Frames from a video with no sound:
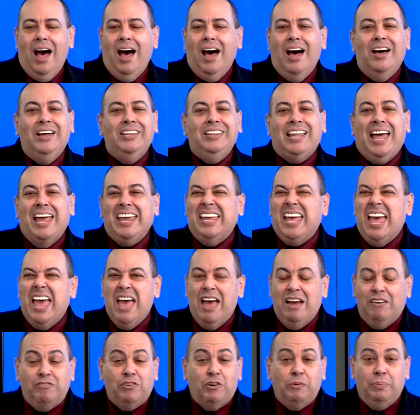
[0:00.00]
Unlike
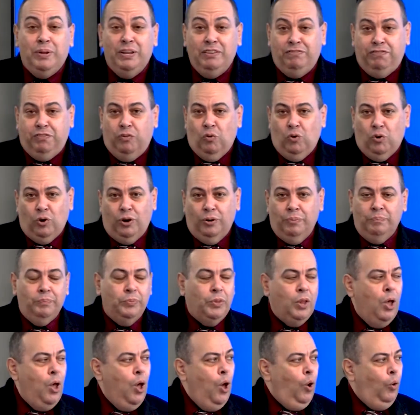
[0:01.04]
ever before,
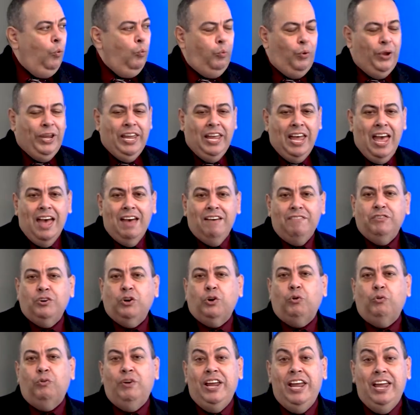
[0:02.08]
we have
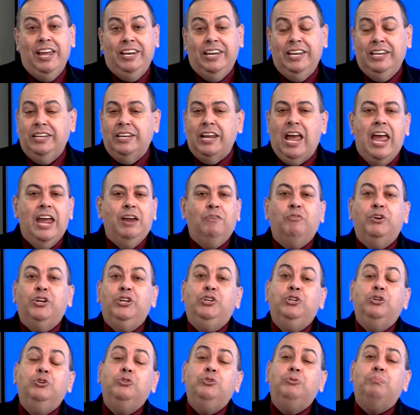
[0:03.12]
created a
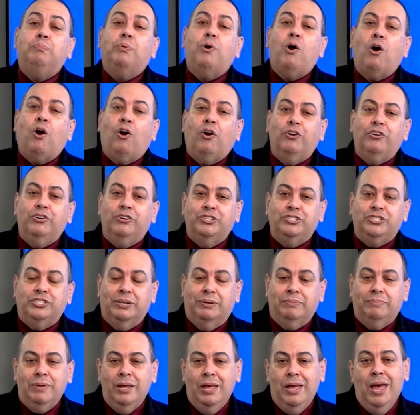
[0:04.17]
renewed
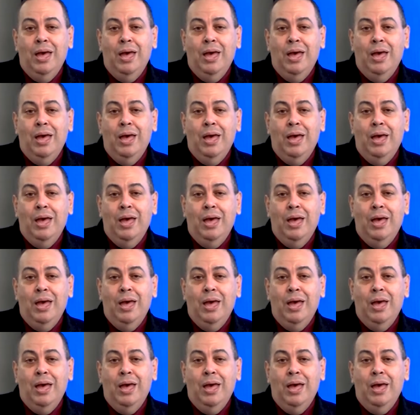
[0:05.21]
partnership